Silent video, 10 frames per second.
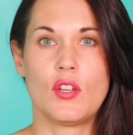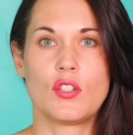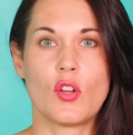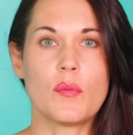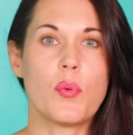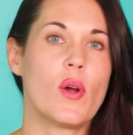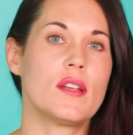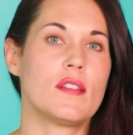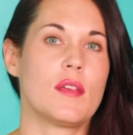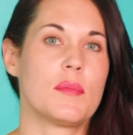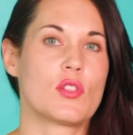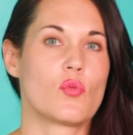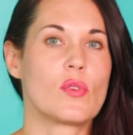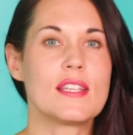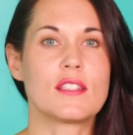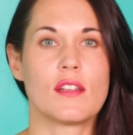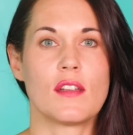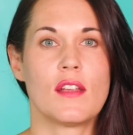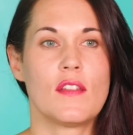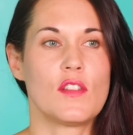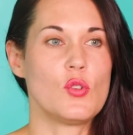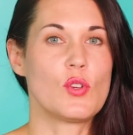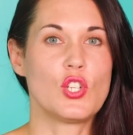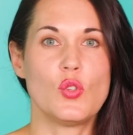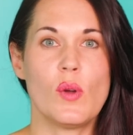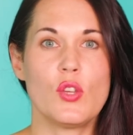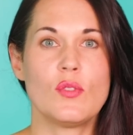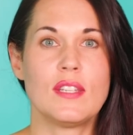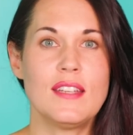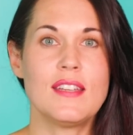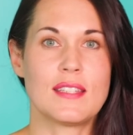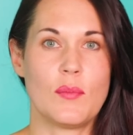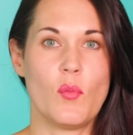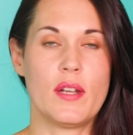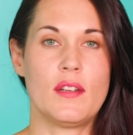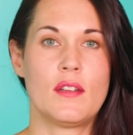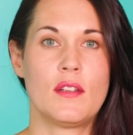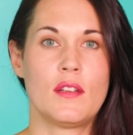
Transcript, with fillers: Don't point at them as the reason that you could do what you did to someone.